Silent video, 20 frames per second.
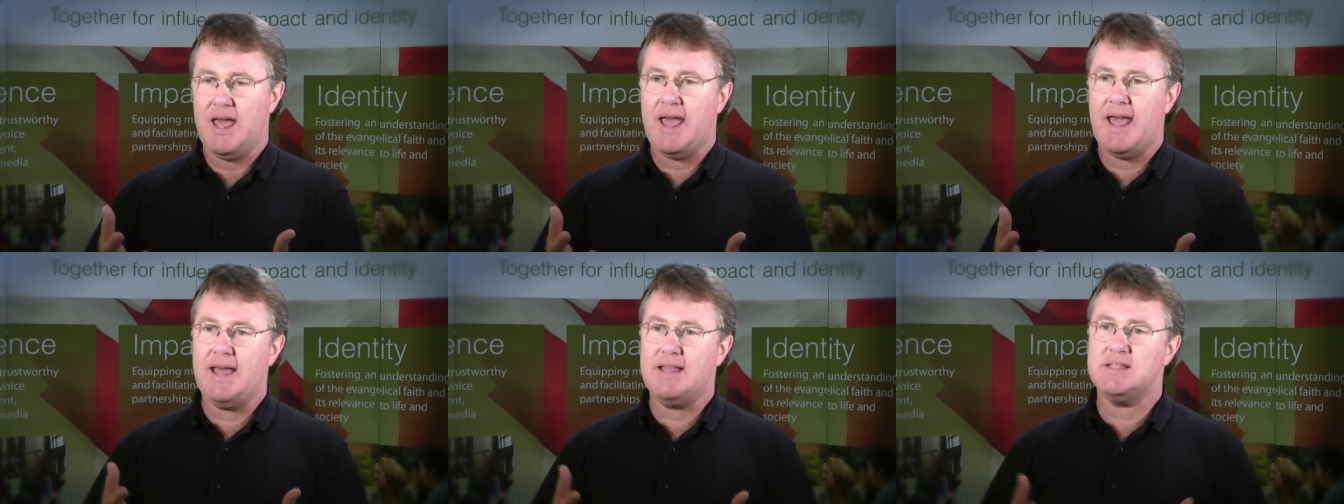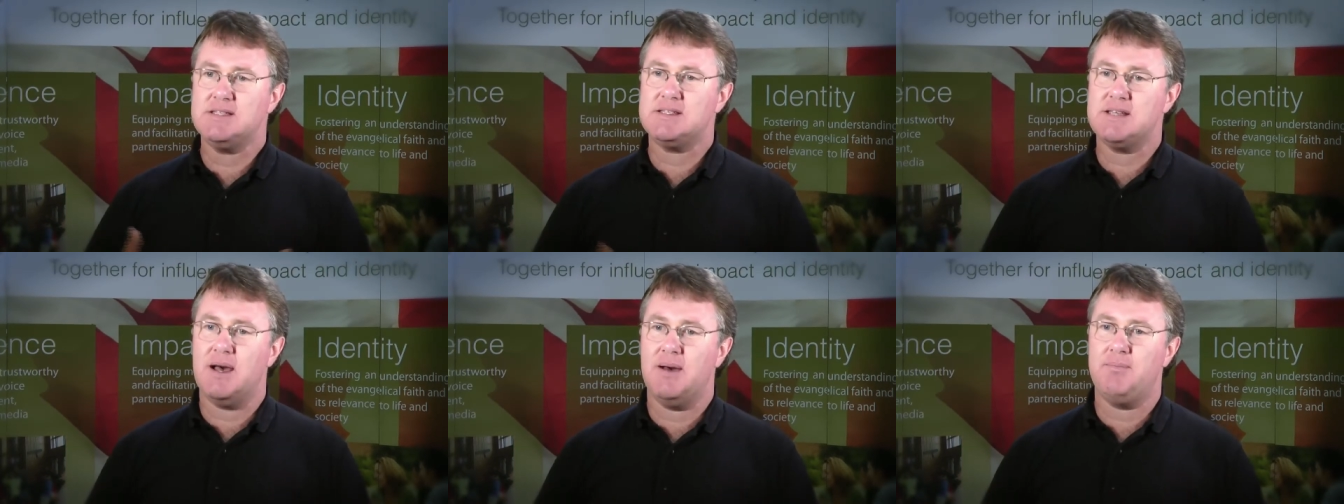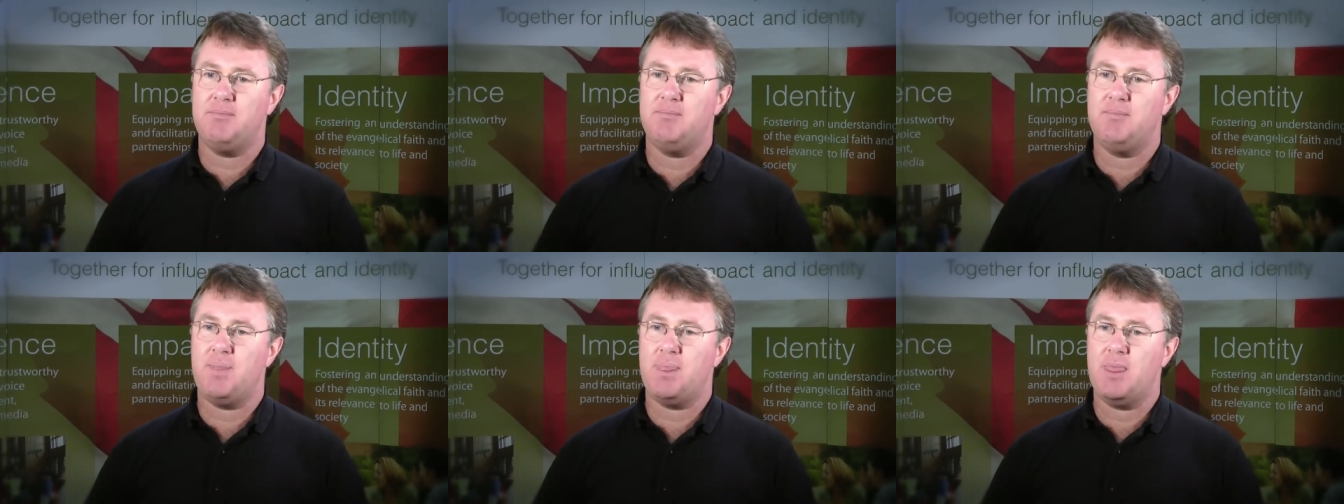ends
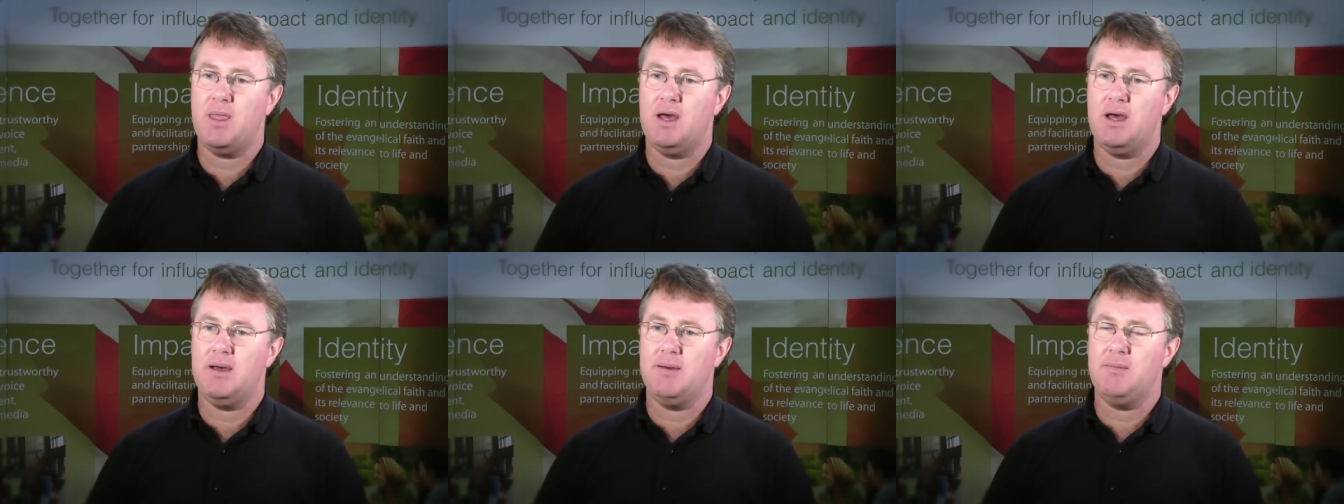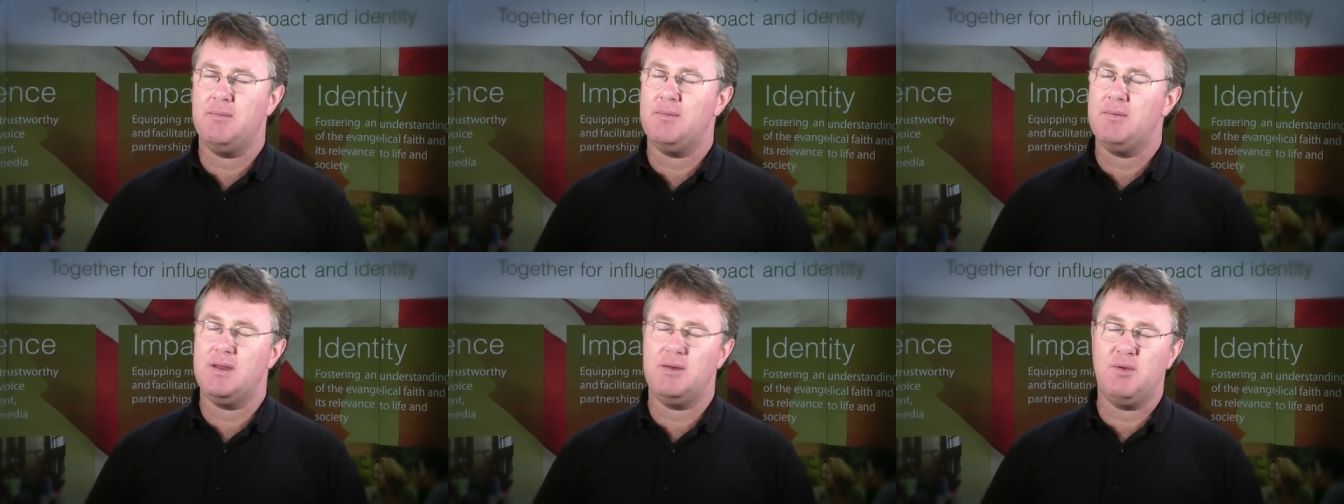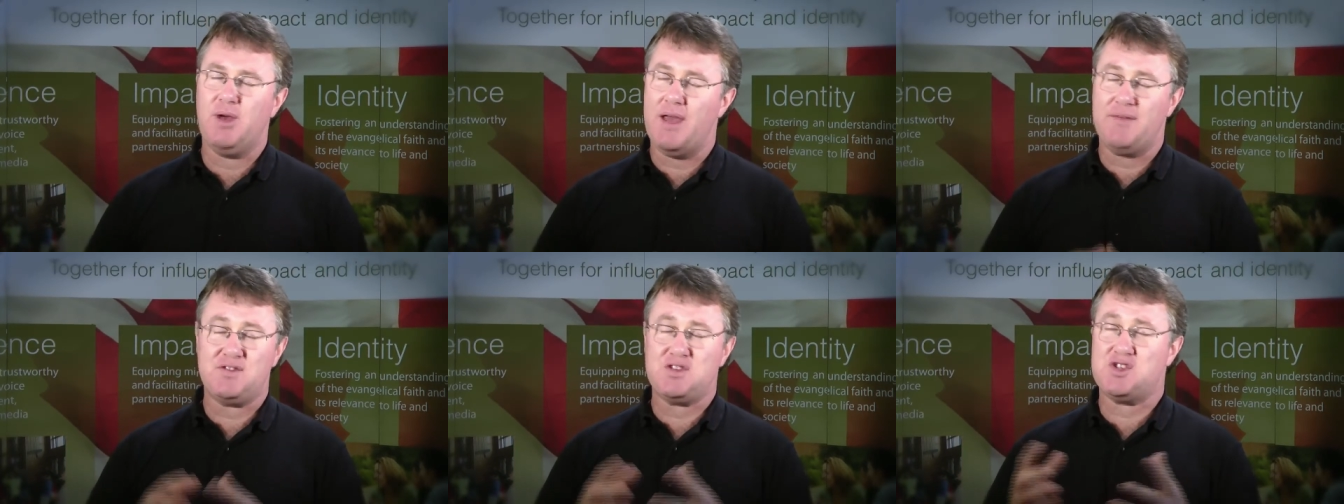up,
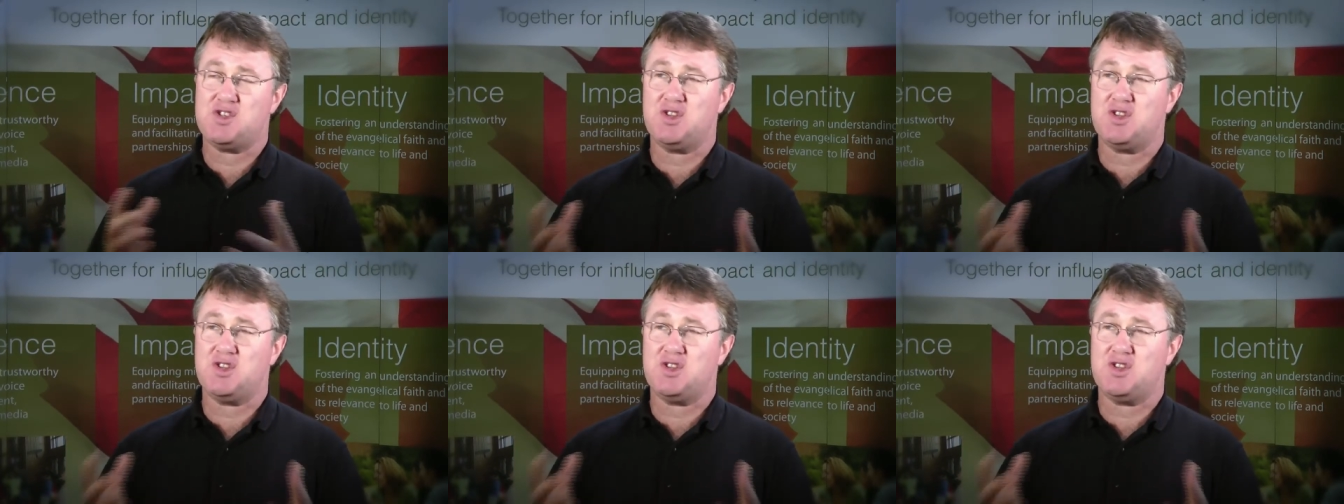we have to